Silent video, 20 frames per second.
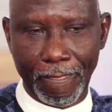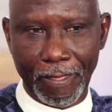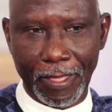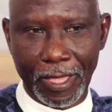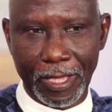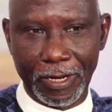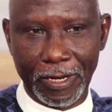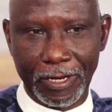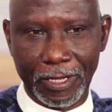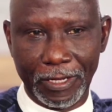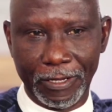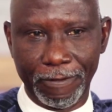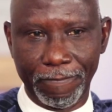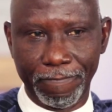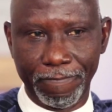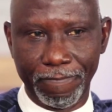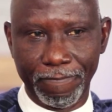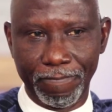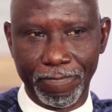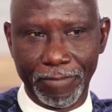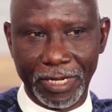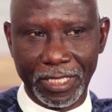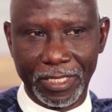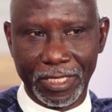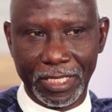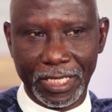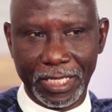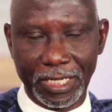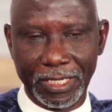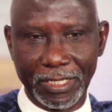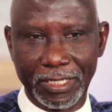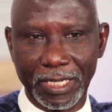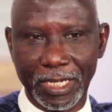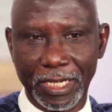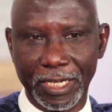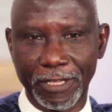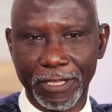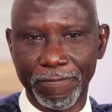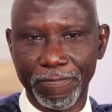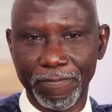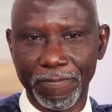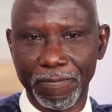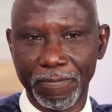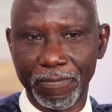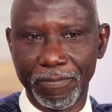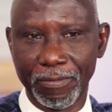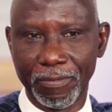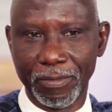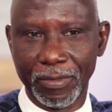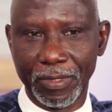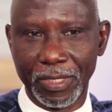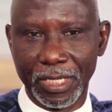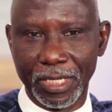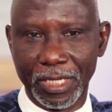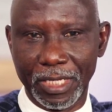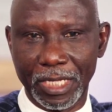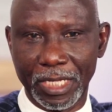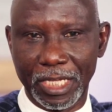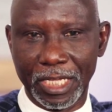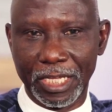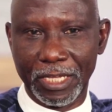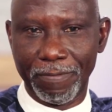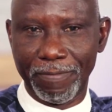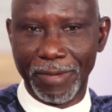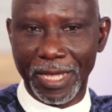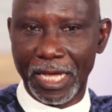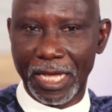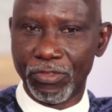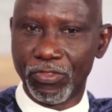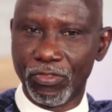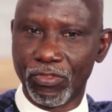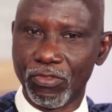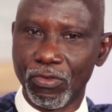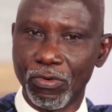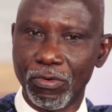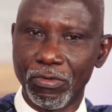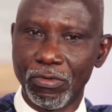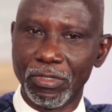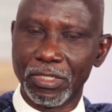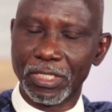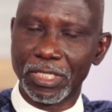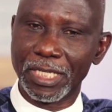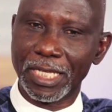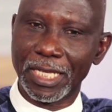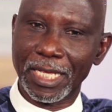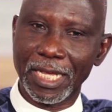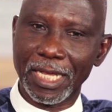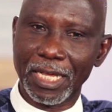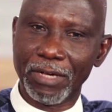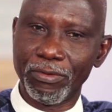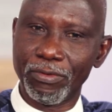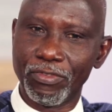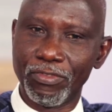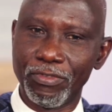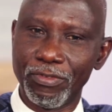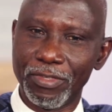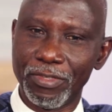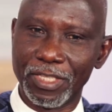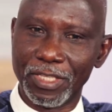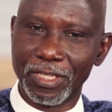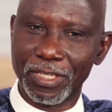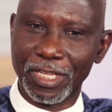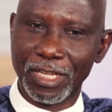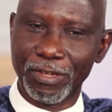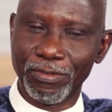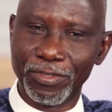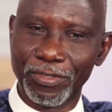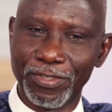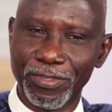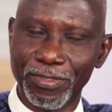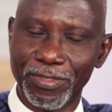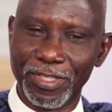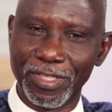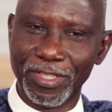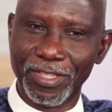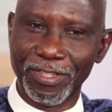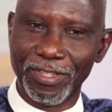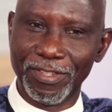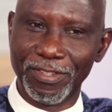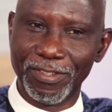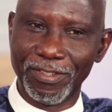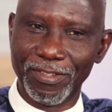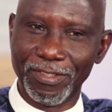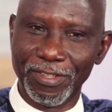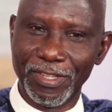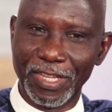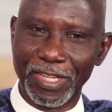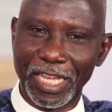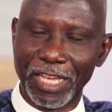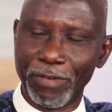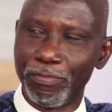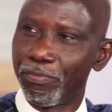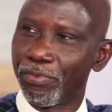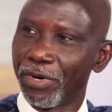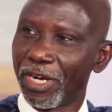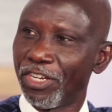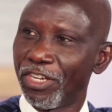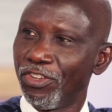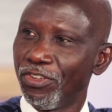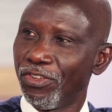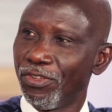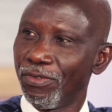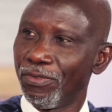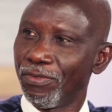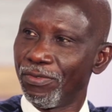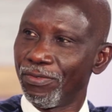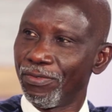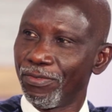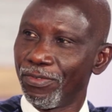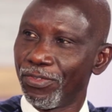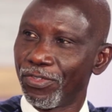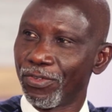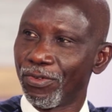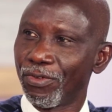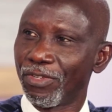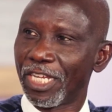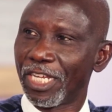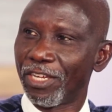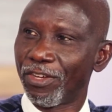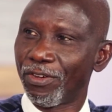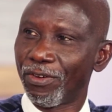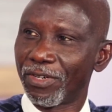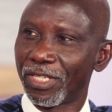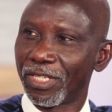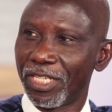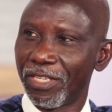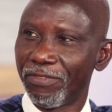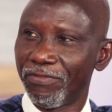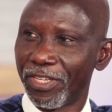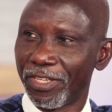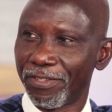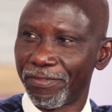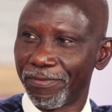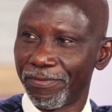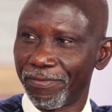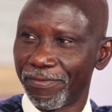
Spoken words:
And my second time, I sold the car I was using. I was using a brand new Skoda Octavia.